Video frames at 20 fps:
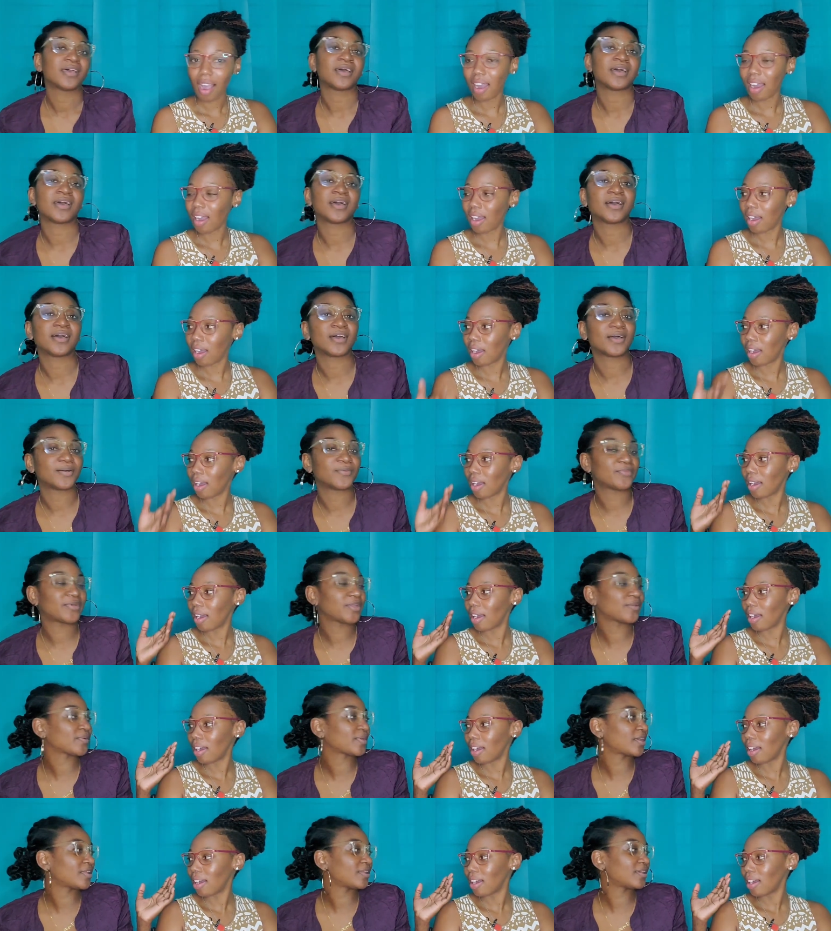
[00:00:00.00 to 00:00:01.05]
Speaker 1: um, what
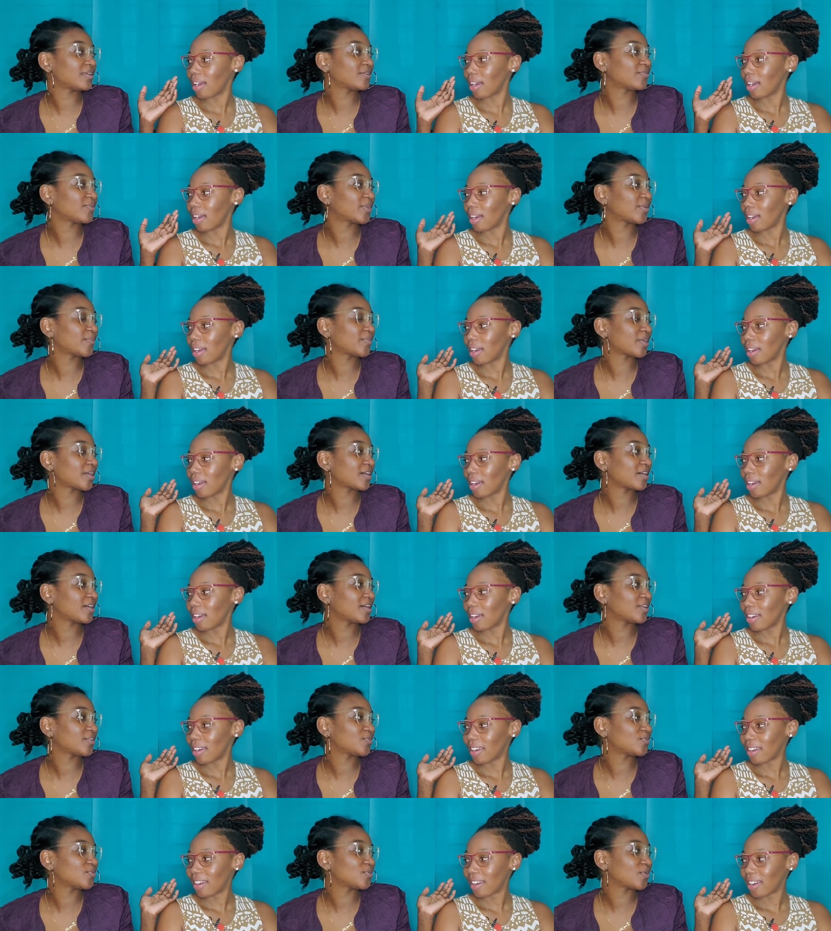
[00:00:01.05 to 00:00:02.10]
am I what am I gonna call
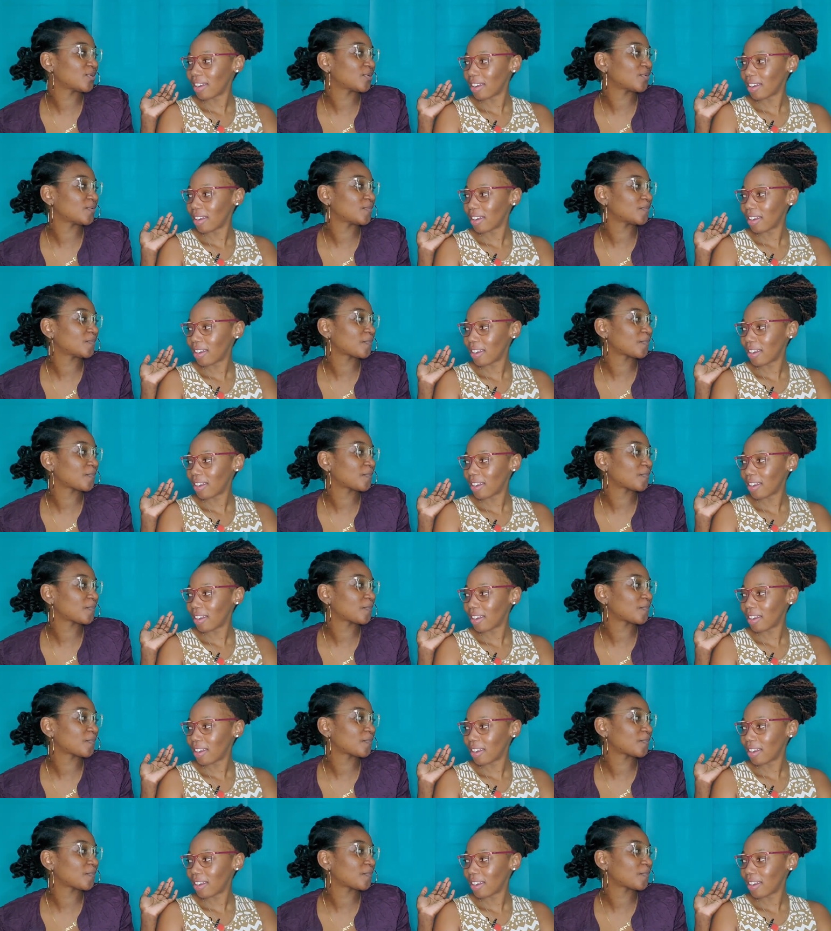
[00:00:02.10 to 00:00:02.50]
you now?